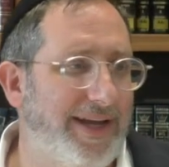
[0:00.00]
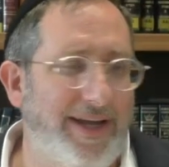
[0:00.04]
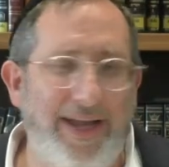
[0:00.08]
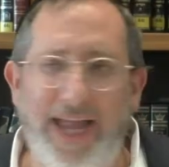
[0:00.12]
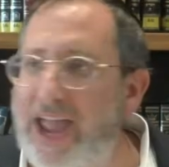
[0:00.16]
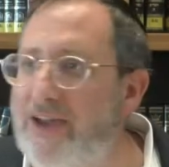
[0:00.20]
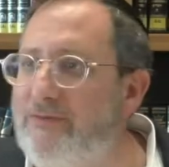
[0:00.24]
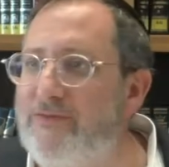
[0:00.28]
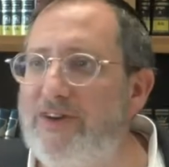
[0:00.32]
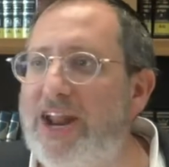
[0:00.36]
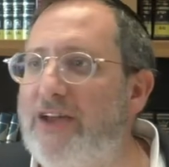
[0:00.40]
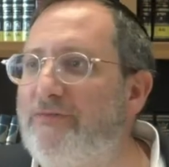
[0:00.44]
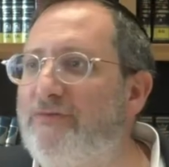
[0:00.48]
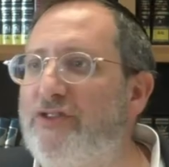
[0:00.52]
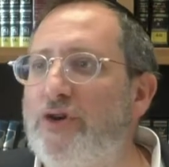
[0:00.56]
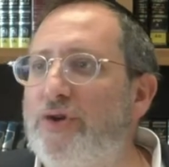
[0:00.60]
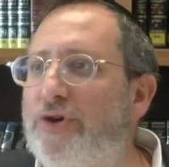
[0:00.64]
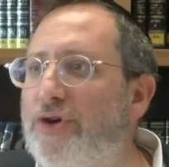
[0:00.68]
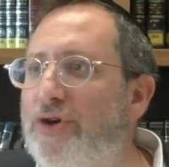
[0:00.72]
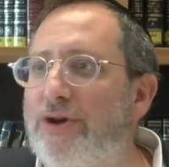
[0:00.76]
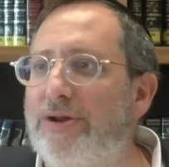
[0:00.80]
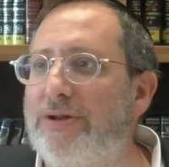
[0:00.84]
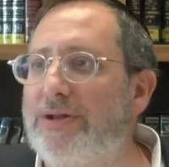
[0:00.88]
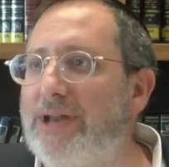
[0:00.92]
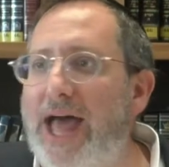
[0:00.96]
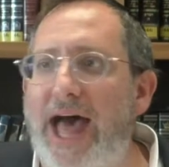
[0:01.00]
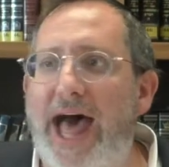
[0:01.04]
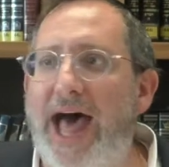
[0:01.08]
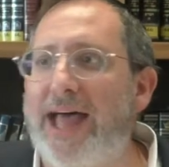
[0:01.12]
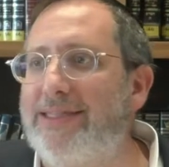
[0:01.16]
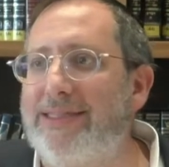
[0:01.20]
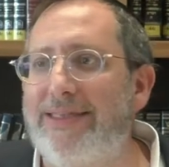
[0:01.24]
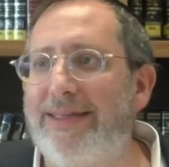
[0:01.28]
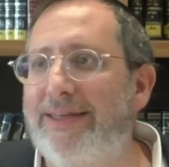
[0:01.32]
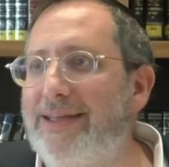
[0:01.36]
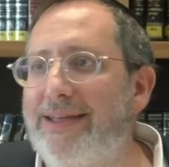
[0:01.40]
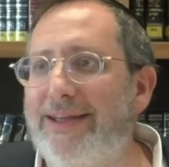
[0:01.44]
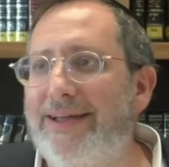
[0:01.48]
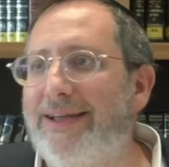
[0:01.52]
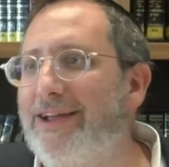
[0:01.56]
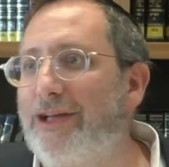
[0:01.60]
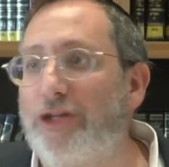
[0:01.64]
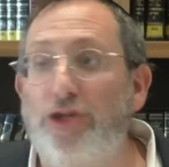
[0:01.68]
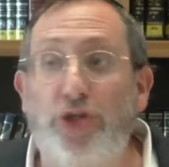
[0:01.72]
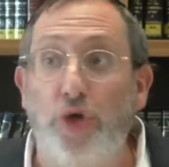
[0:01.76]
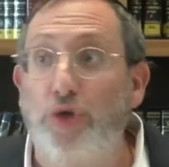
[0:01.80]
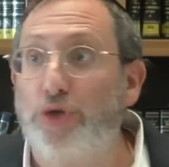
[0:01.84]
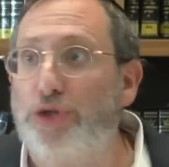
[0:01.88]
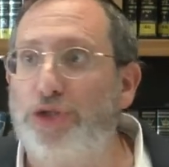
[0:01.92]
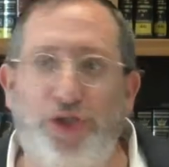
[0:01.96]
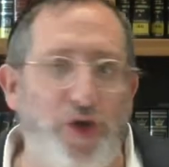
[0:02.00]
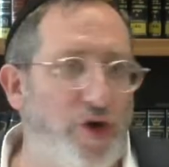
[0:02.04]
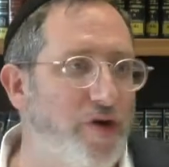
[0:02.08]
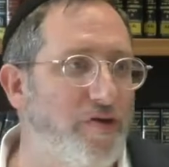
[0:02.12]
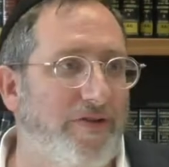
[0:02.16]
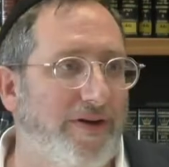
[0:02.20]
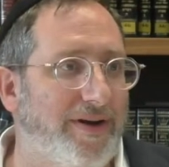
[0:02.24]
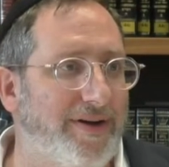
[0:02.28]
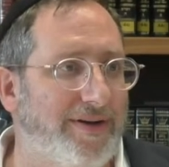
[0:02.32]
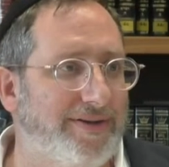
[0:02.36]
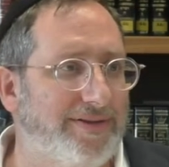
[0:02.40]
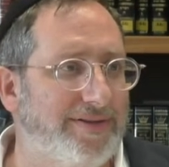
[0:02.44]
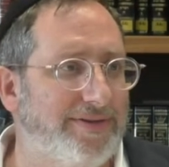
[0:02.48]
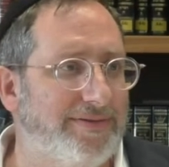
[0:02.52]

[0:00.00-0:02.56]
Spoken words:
Even if you could not do tshuva.